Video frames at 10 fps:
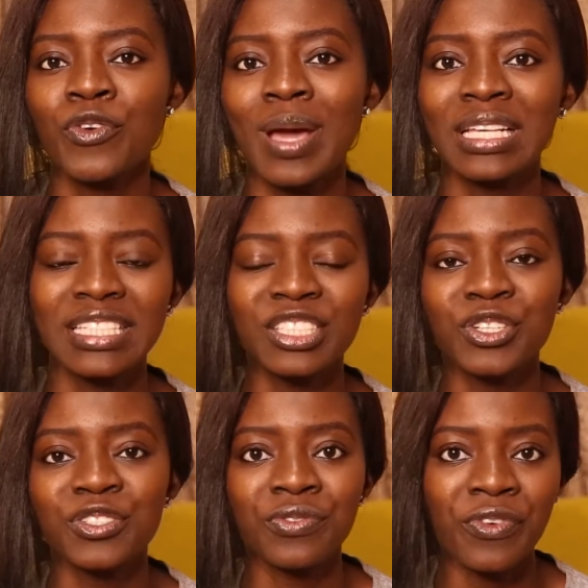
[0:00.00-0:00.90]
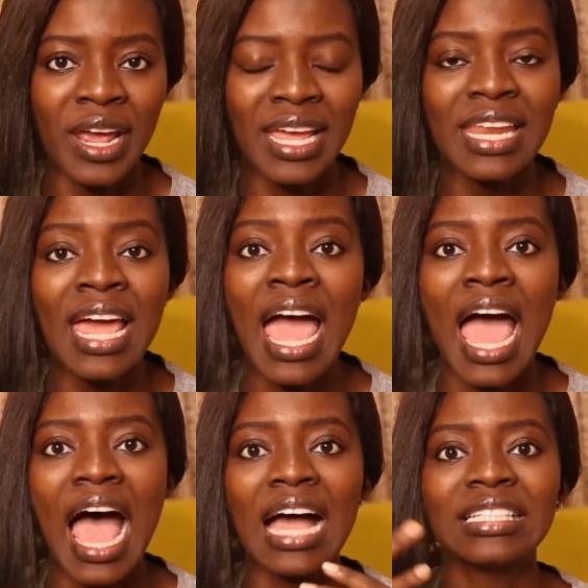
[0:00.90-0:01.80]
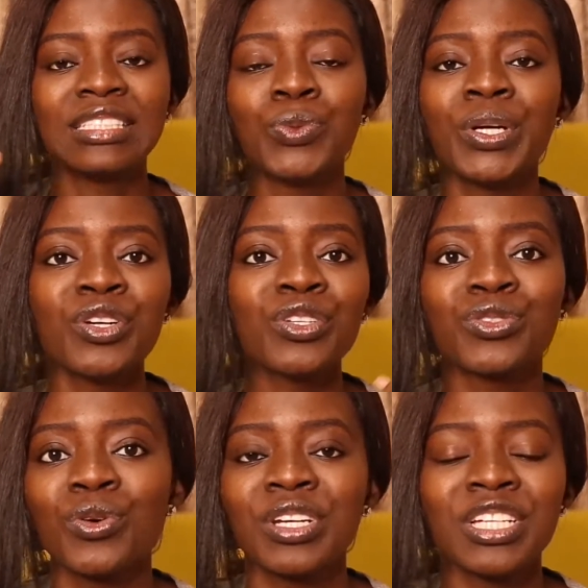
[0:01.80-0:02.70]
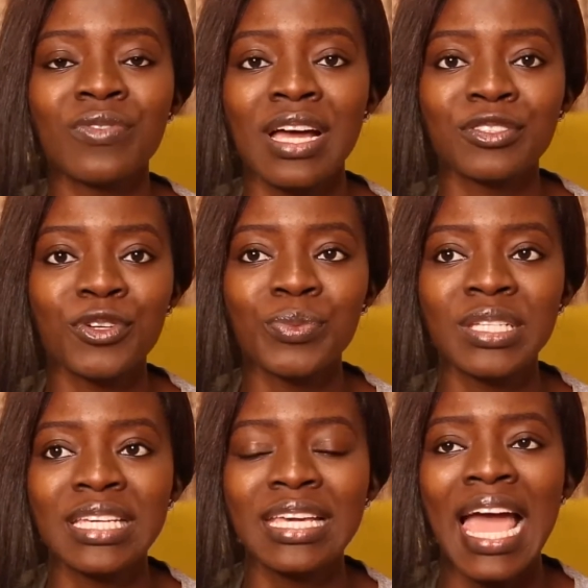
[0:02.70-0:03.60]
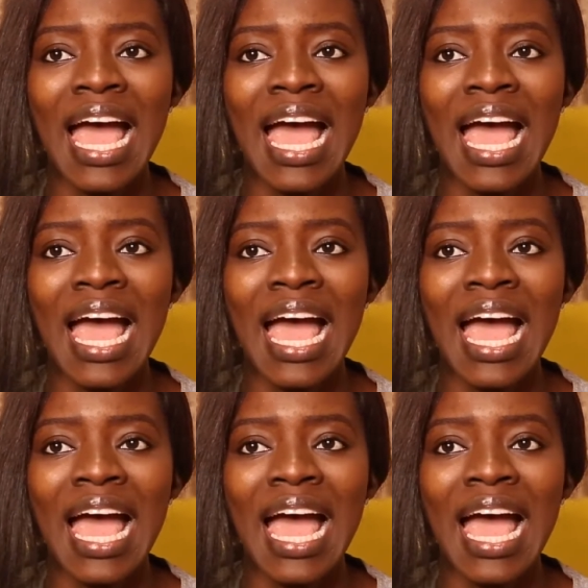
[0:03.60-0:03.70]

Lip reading: of my sister's friend, and we were just talking randomly,